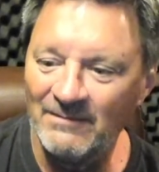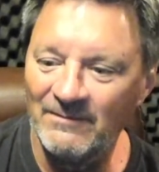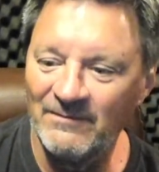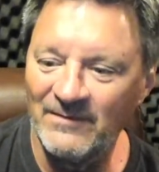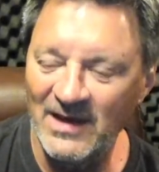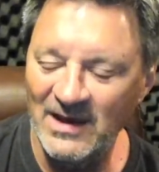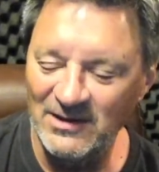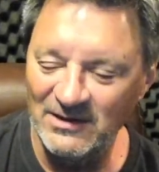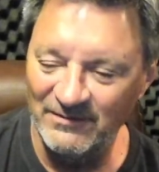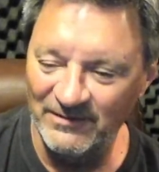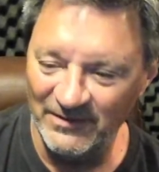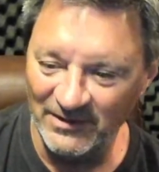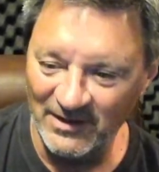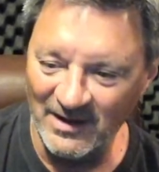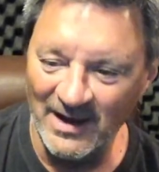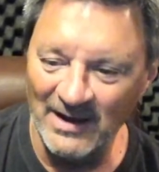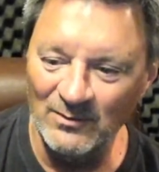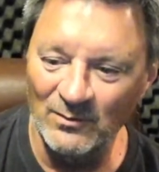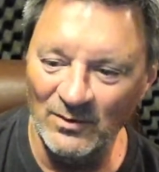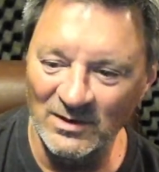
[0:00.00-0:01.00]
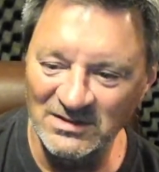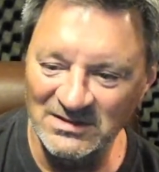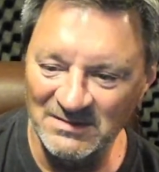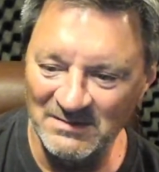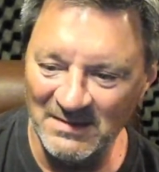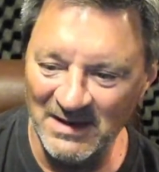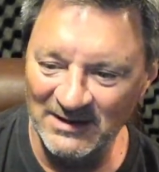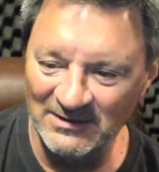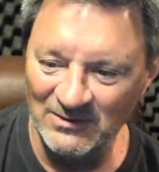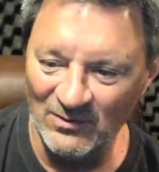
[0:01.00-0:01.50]
Thank you for the kind words
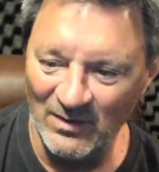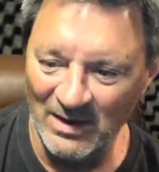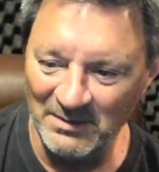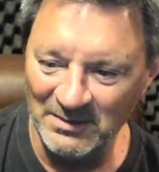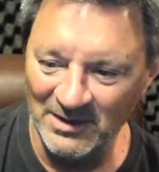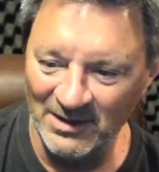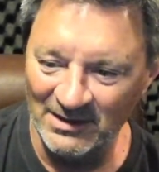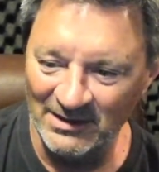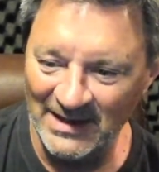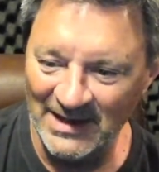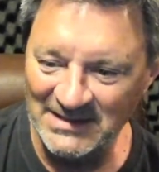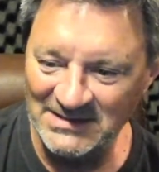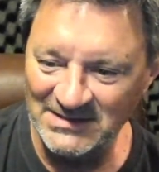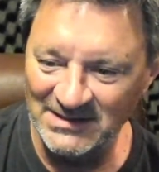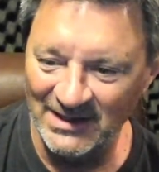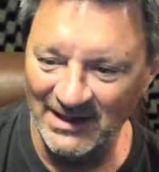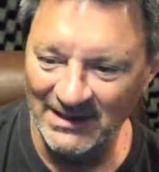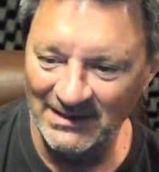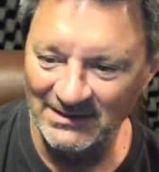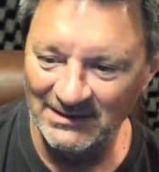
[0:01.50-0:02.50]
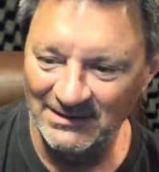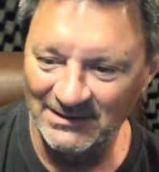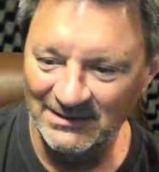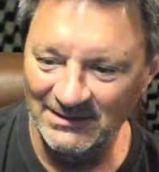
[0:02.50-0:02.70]
about the webinar last night.